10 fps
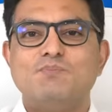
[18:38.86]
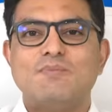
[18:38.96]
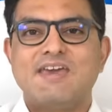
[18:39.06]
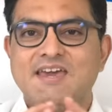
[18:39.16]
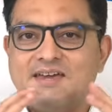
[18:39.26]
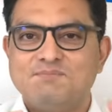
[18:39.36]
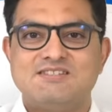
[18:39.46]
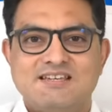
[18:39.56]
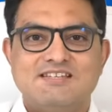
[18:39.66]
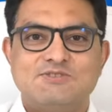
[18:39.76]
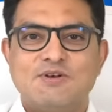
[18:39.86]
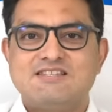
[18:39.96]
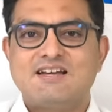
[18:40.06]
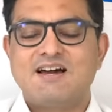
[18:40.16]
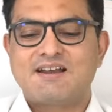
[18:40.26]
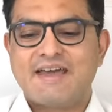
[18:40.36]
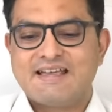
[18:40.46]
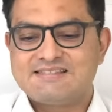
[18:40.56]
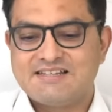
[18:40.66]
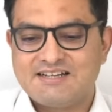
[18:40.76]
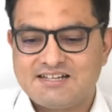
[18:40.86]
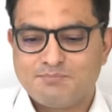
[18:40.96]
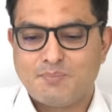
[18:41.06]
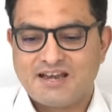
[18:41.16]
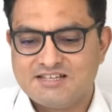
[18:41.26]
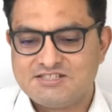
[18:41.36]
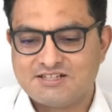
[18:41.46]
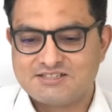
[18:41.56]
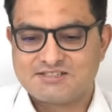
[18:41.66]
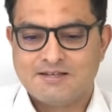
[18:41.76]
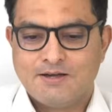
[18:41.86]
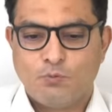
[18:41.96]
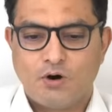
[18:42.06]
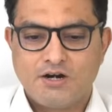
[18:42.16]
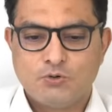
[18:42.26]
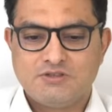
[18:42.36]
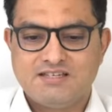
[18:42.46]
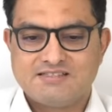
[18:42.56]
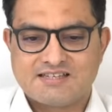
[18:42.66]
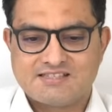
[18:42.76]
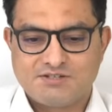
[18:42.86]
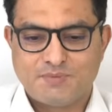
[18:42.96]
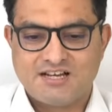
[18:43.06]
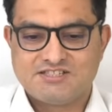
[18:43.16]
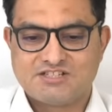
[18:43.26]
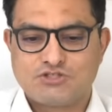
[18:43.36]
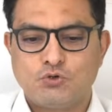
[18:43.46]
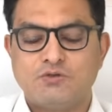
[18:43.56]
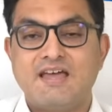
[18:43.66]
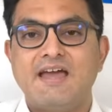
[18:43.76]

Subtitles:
AMCs, which are asset managers. What do these asset managers do? They